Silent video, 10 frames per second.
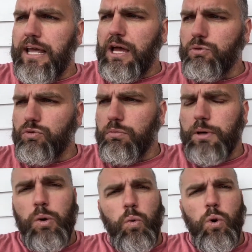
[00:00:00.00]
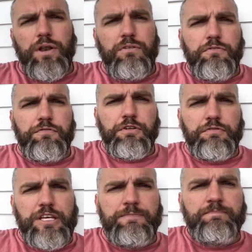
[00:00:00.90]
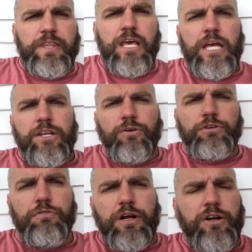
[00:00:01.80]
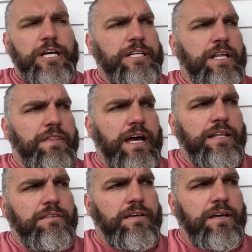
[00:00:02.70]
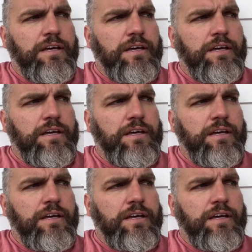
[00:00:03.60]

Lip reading: down to about 150 degrees Fahrenheit, that